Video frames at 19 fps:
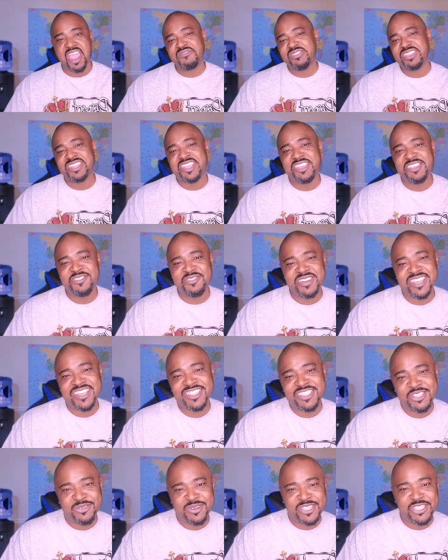everything you
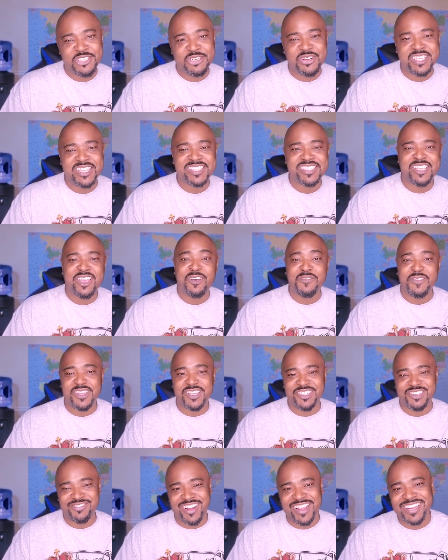need to enjoy yourself
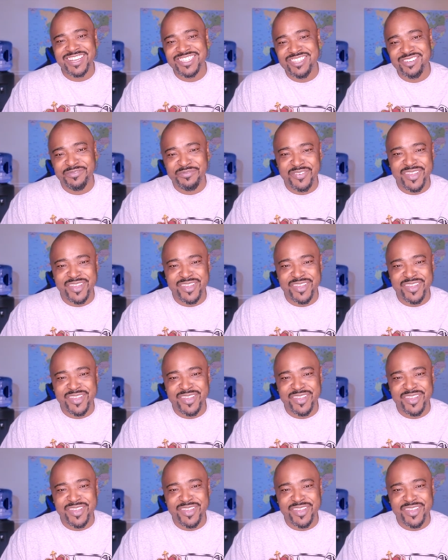is right at your